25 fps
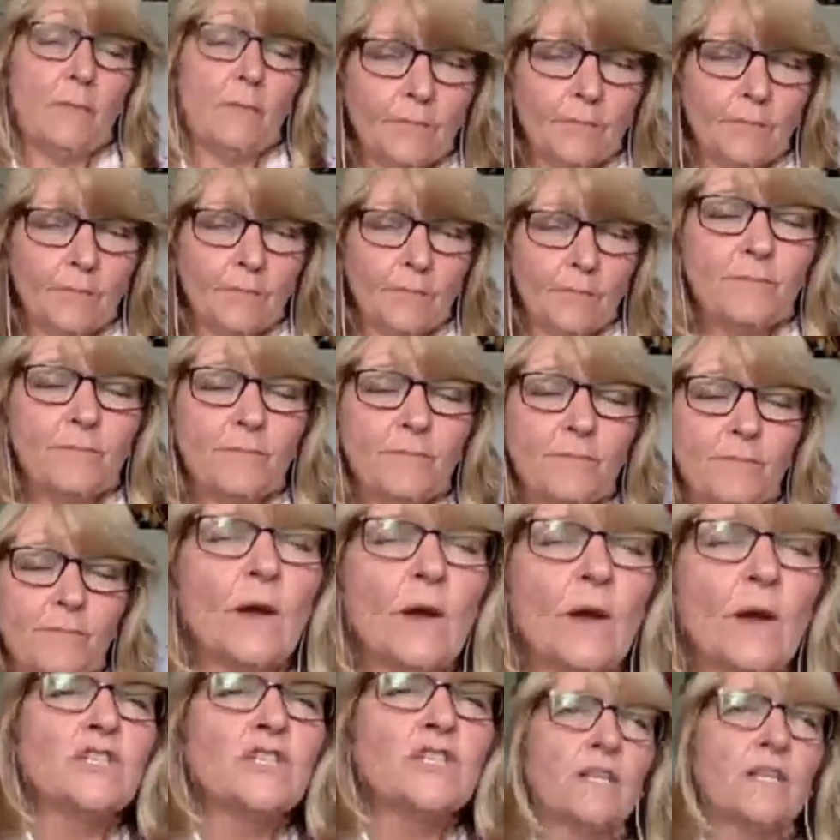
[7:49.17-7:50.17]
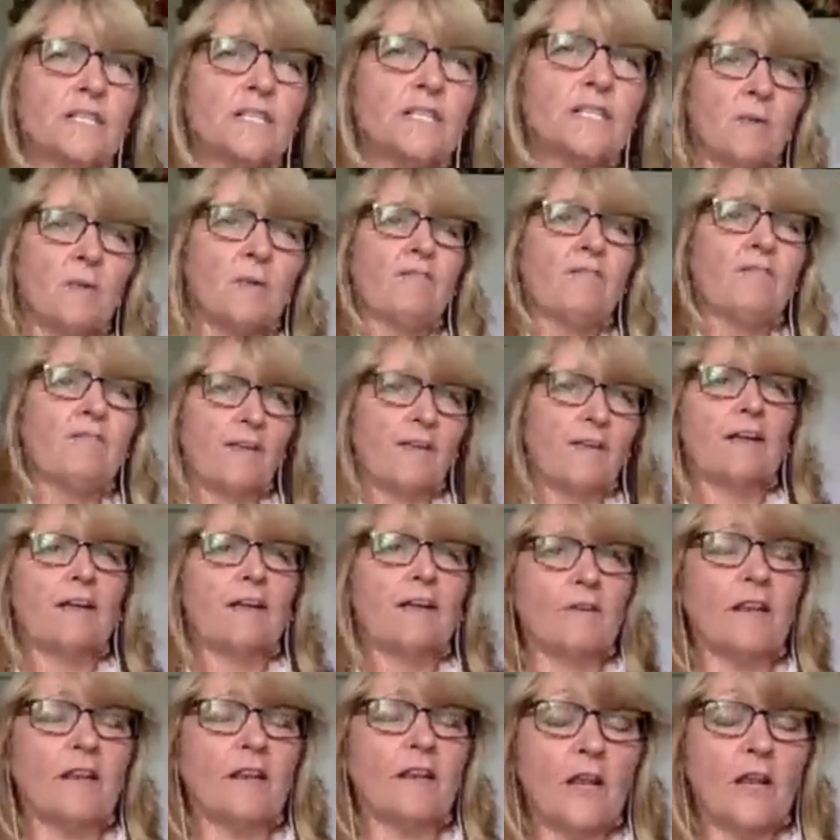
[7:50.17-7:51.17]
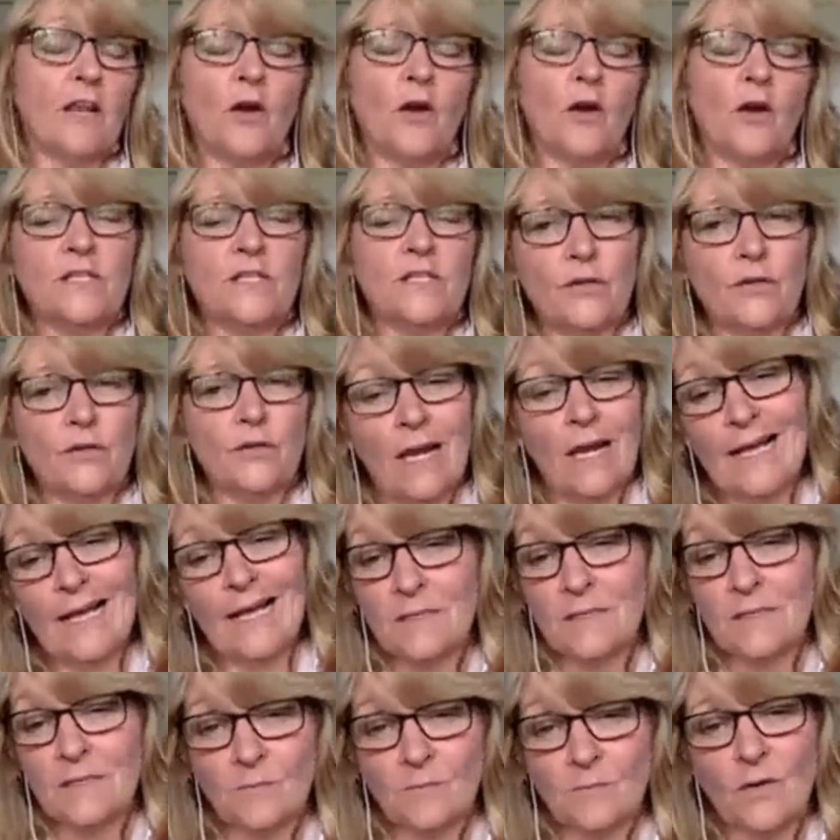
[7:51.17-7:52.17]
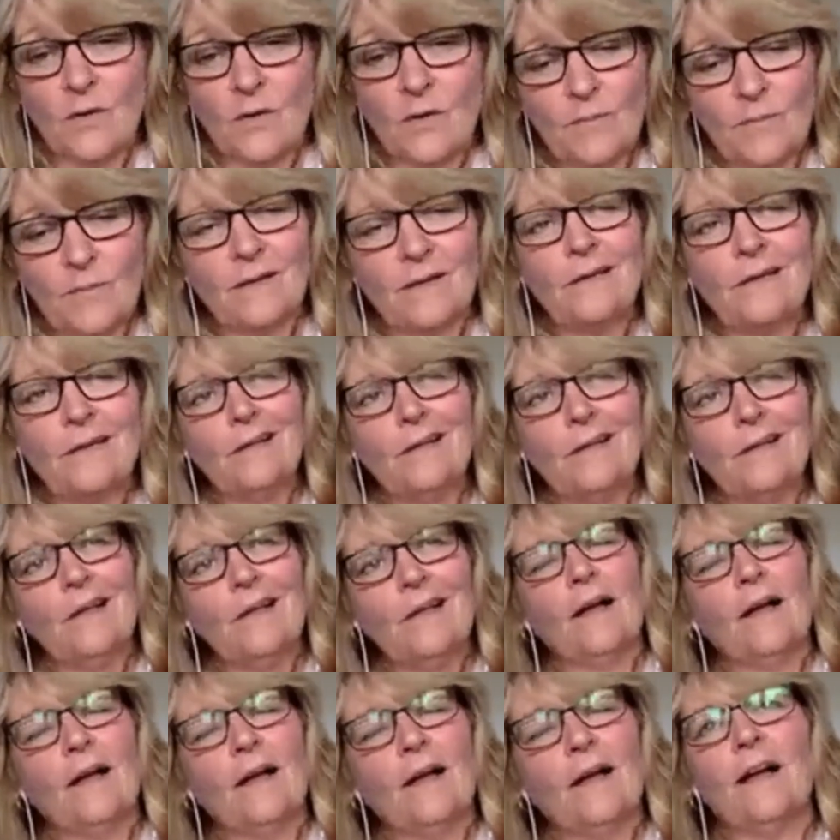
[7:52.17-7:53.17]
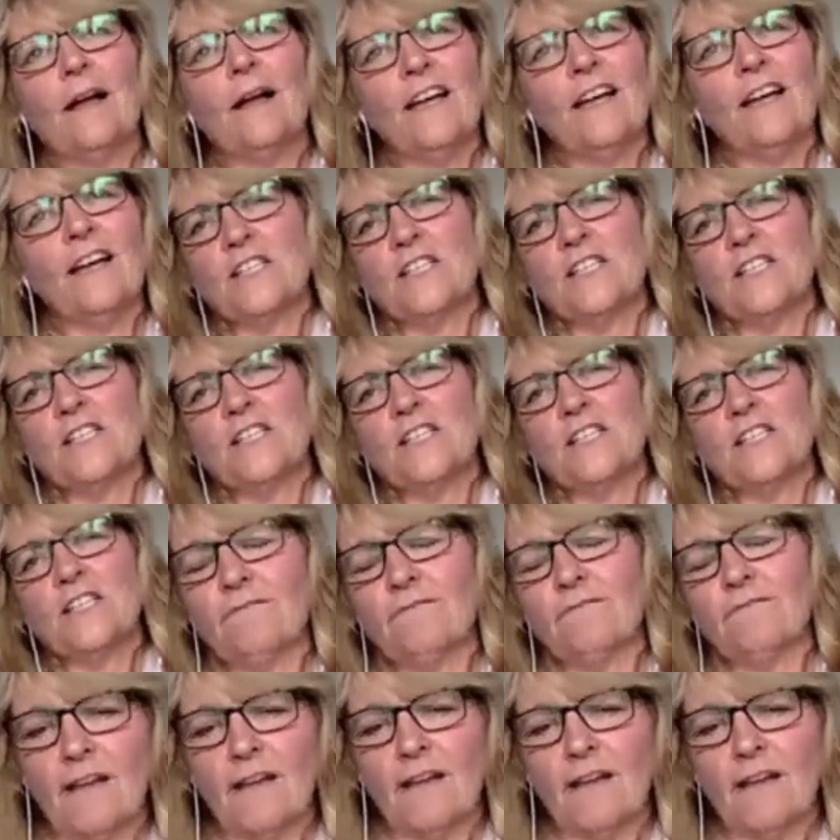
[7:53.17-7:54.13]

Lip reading: But Persuasion is my favourite, and I know it's her last book, but I love